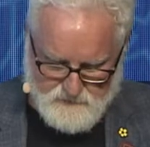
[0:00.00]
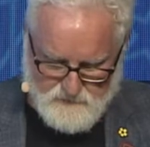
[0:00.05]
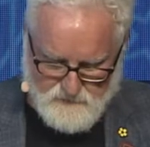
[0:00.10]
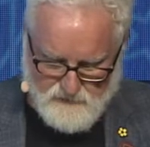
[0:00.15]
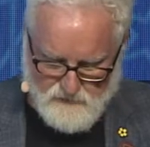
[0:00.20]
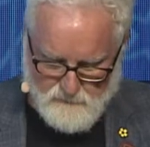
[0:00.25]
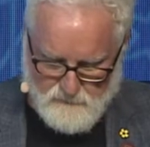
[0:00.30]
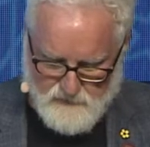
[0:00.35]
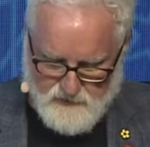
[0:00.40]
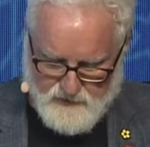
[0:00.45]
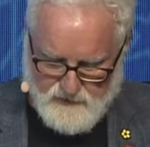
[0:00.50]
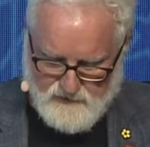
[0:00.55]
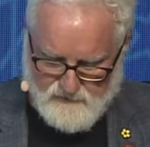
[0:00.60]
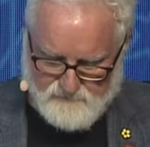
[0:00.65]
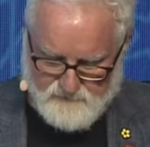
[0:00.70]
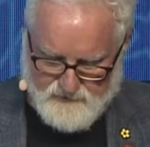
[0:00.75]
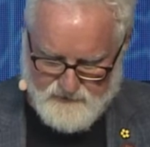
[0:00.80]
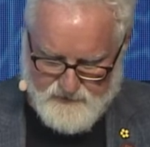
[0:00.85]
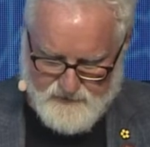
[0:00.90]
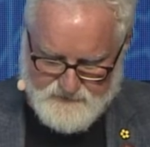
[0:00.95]
new breed
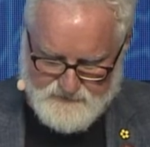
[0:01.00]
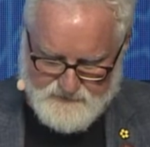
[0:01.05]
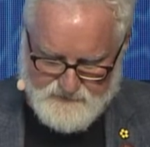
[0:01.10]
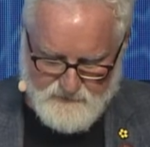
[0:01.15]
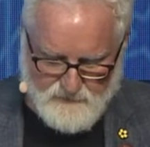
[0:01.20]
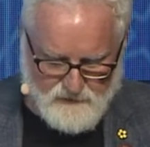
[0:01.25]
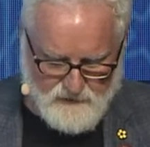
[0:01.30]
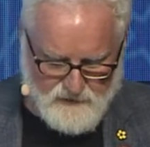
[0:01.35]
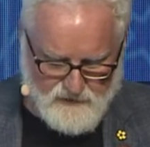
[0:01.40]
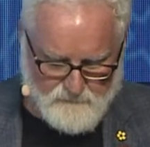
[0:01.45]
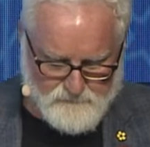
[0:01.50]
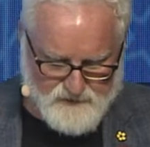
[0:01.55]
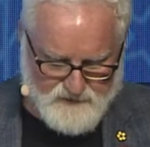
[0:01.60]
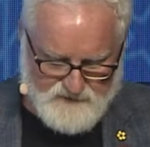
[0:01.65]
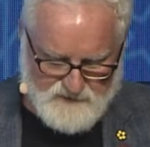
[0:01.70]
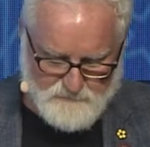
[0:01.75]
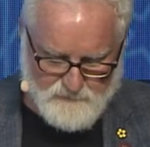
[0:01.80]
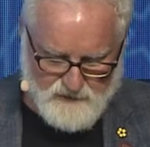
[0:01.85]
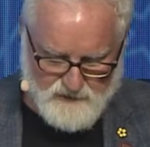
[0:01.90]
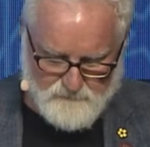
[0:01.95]
of lean startup
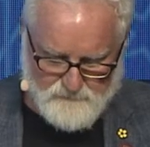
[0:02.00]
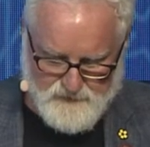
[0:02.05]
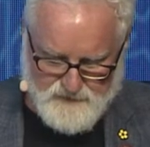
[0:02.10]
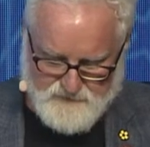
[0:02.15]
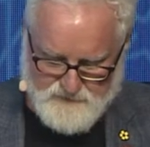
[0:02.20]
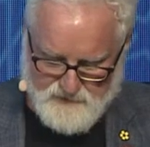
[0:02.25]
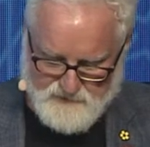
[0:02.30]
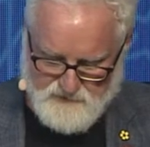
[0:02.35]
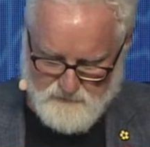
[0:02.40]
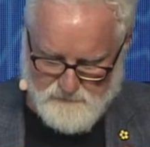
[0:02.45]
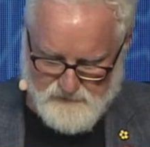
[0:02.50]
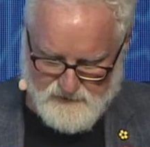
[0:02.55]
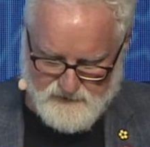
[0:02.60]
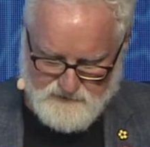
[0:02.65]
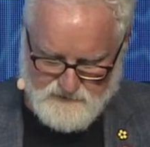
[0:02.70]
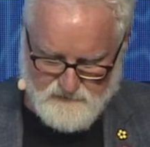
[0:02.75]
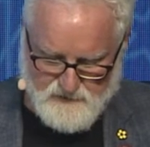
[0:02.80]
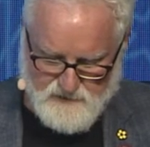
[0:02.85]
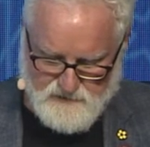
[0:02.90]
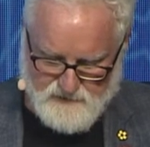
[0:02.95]
meets small business
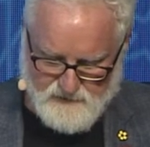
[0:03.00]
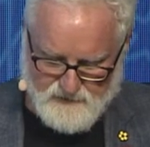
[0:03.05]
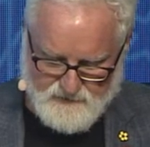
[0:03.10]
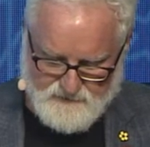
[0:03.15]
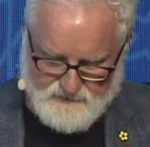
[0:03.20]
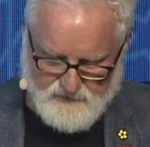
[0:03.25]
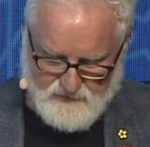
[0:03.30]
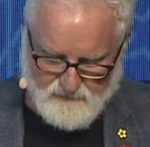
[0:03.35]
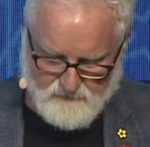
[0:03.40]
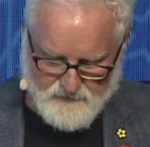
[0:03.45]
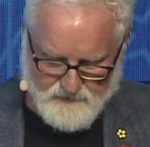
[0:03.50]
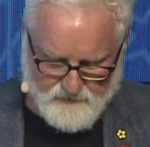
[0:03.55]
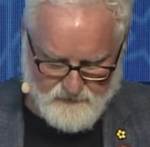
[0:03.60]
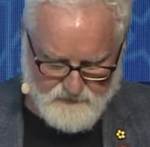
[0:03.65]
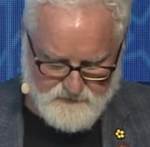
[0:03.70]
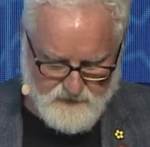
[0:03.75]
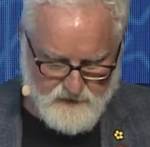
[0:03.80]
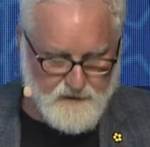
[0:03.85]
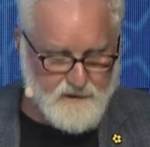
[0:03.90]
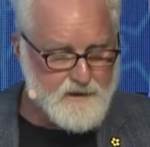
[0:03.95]
administration
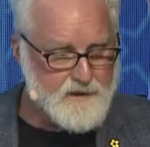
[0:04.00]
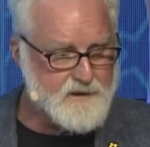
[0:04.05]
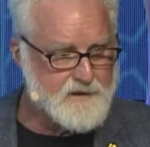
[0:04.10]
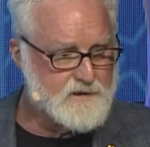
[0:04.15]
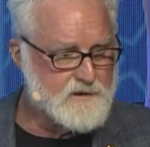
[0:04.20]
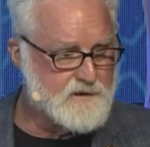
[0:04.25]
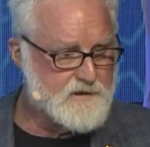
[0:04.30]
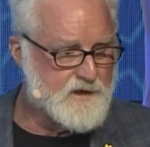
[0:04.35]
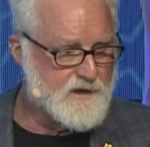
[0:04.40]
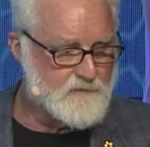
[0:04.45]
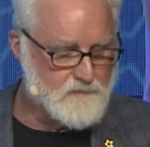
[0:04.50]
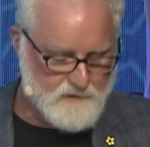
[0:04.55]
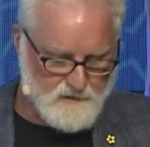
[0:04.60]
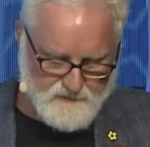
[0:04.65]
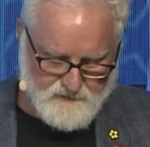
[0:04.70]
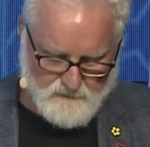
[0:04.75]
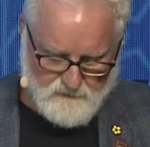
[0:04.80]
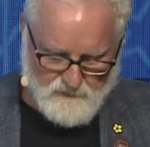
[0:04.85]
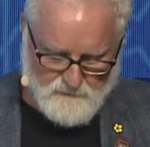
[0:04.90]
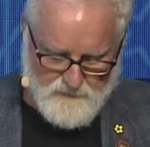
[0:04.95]
accelerators in a network
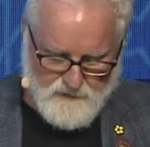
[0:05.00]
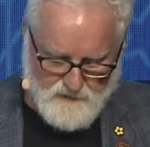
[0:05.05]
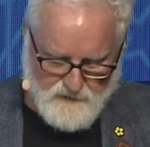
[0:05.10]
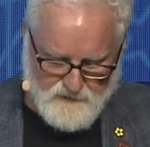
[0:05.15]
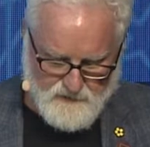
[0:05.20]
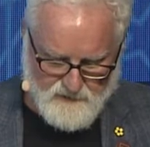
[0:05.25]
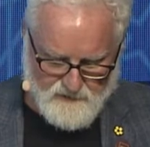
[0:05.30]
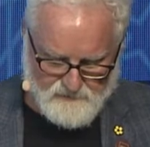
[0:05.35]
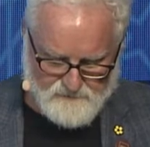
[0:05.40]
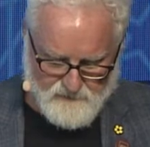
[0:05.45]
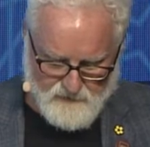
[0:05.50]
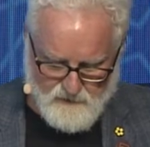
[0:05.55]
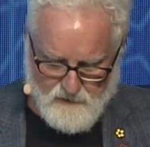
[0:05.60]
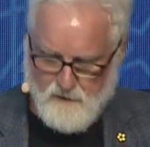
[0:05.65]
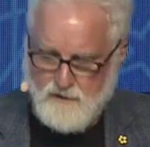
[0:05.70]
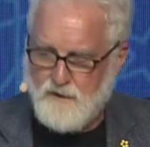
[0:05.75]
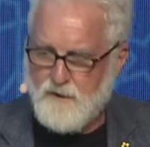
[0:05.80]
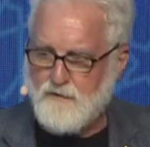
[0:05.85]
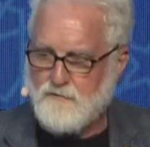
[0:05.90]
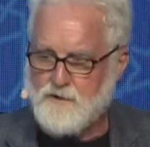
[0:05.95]
that we're part of.
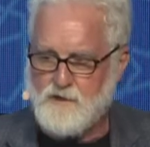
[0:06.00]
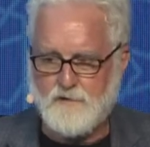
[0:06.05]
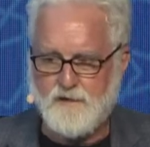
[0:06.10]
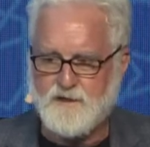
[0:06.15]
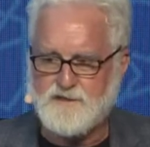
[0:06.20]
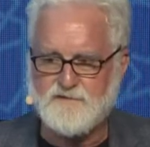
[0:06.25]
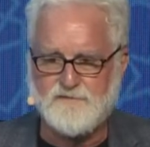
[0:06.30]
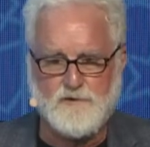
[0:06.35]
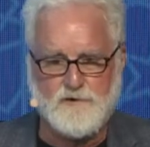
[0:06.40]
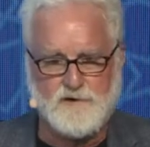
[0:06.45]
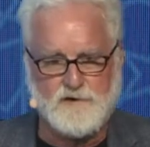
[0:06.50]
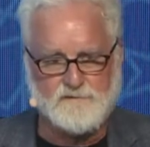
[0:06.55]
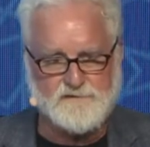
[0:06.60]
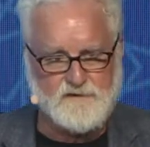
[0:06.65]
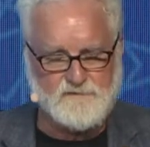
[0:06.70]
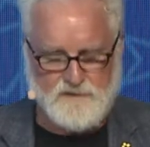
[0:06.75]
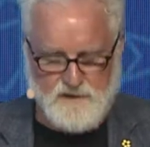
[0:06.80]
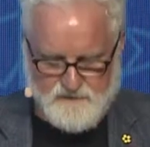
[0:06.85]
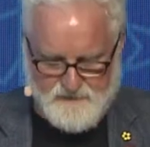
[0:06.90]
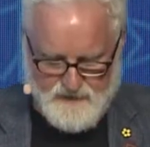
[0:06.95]
We raised
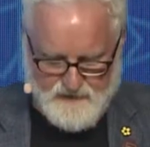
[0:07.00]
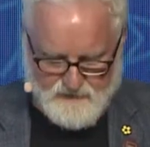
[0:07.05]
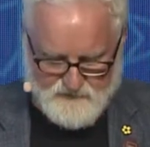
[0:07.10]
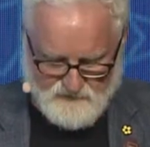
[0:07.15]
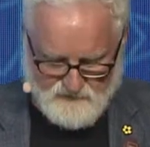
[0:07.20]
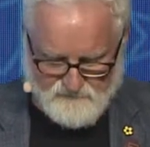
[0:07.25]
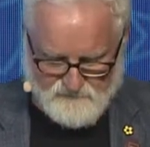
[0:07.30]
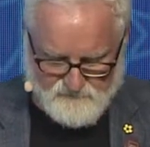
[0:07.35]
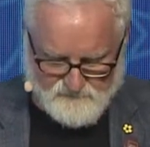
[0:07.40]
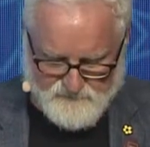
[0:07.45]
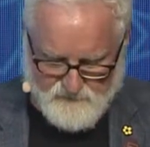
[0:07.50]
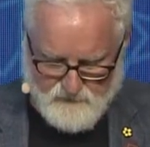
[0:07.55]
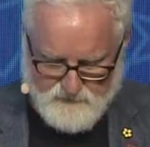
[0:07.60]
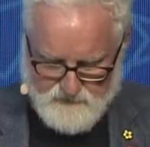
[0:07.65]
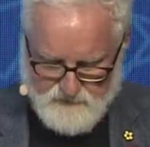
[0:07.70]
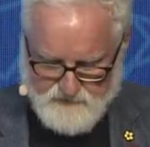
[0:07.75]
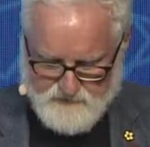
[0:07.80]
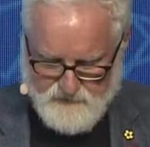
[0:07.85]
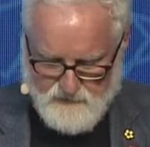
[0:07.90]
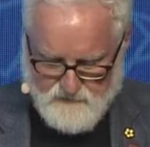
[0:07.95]
$450,000 from folks
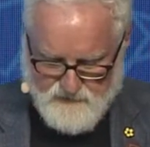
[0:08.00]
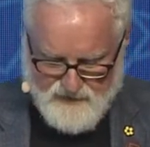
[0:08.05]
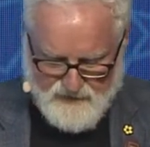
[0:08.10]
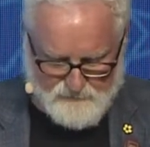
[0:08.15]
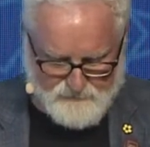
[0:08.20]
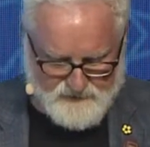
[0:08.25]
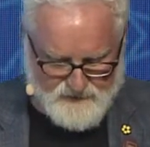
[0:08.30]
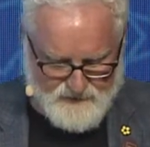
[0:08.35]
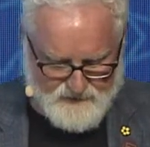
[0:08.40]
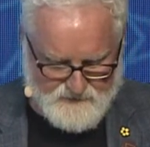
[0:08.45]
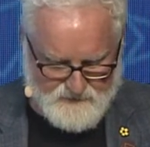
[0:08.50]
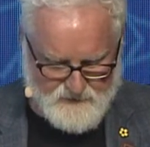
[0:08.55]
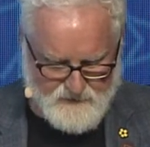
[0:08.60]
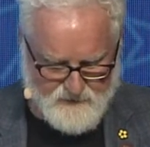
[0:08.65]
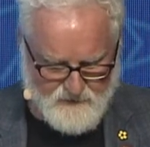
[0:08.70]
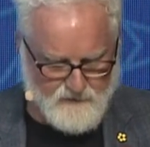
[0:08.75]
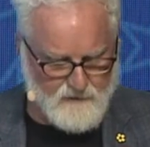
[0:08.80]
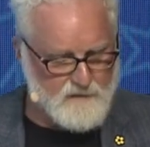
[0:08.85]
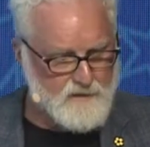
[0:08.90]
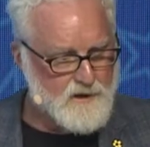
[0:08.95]
at SOCAP last
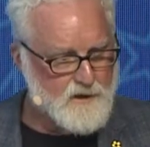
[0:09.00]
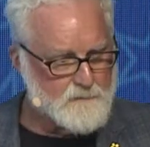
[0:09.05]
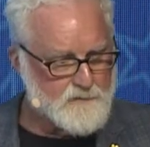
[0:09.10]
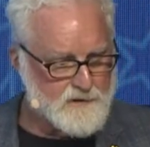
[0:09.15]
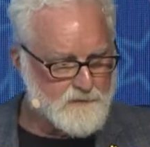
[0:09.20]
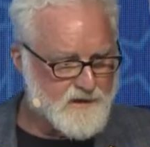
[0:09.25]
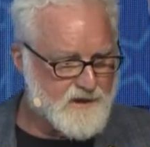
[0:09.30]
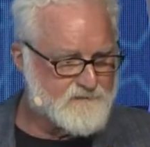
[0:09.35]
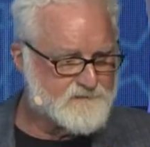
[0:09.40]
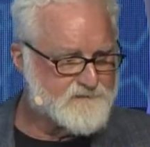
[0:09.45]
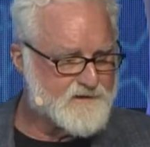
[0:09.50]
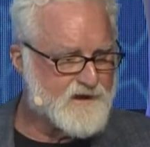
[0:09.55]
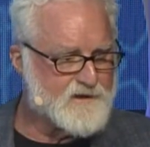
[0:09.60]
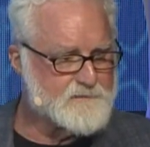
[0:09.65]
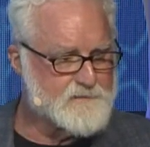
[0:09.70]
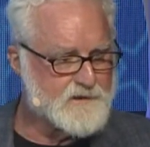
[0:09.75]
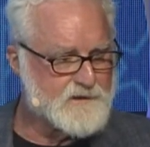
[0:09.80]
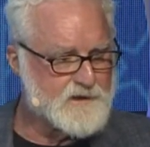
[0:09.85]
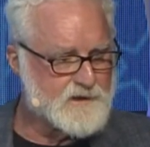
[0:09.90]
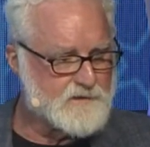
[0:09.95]
year, but we had 5
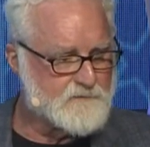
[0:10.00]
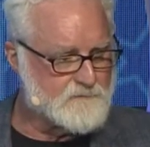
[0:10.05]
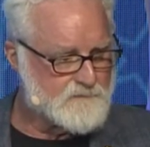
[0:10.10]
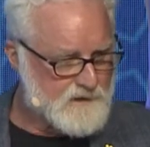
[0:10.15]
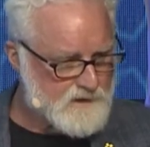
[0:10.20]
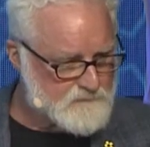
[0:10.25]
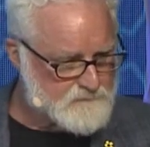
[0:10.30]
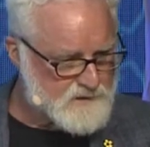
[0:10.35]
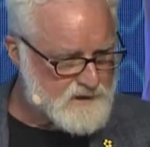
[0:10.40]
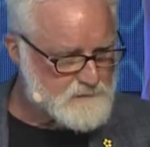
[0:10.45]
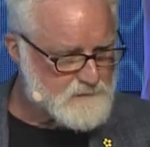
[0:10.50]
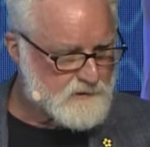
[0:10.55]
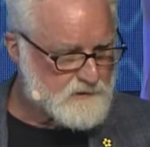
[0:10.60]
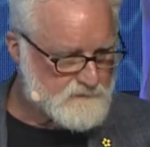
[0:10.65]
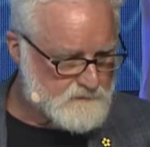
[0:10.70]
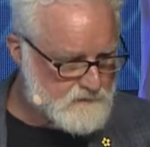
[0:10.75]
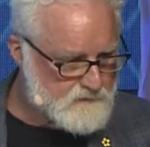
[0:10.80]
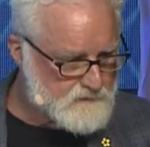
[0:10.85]
million people